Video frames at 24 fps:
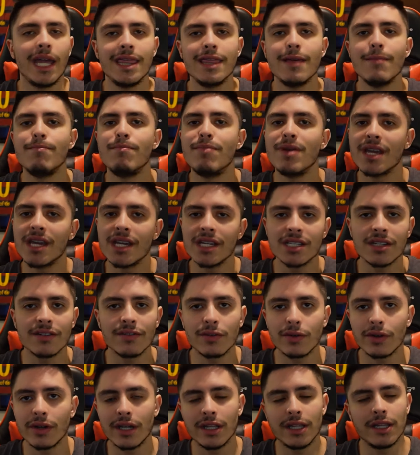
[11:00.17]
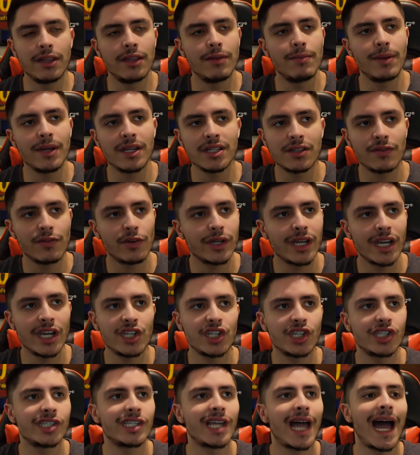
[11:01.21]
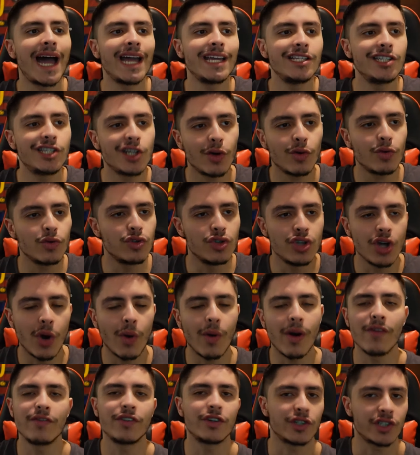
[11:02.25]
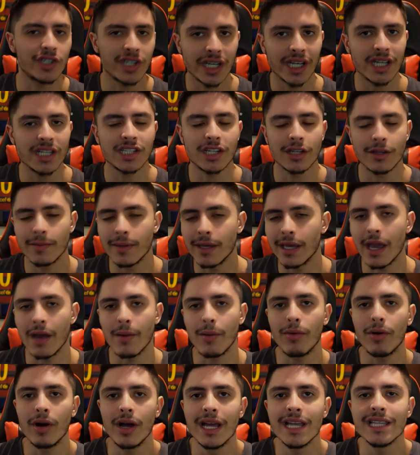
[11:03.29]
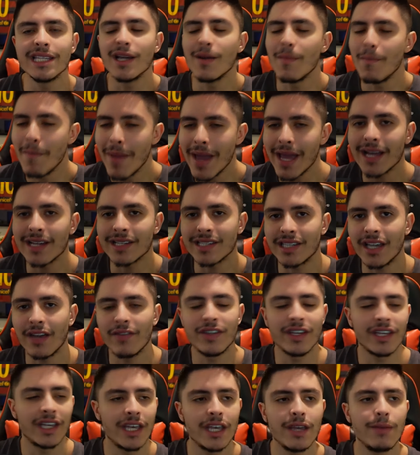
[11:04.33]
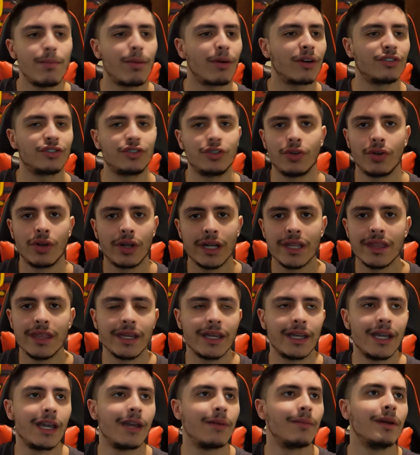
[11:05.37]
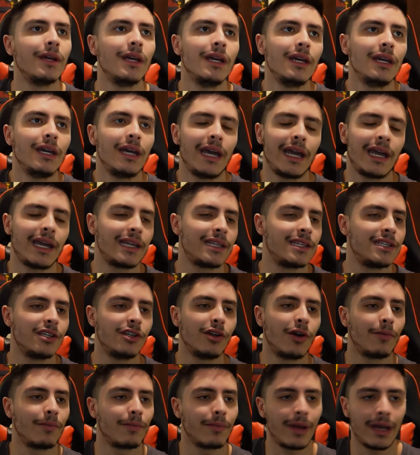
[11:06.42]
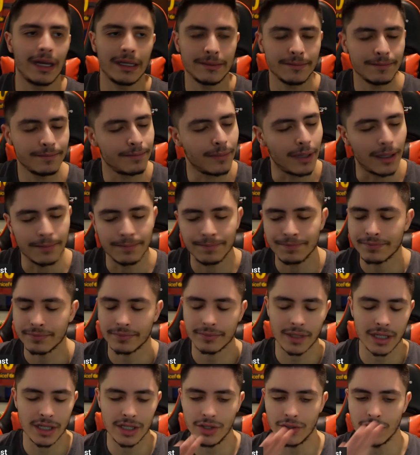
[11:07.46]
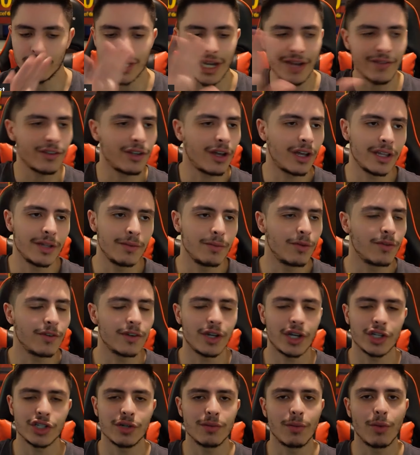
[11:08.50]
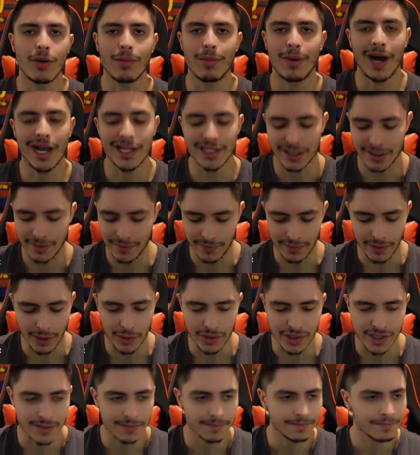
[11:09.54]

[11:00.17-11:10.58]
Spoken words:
the biggest of occasions, I don't know if Ter Stegen is going to be able to make a save to keep Barcelona in the game. And, you know, but, you know, diving on and moving on to more positive notes.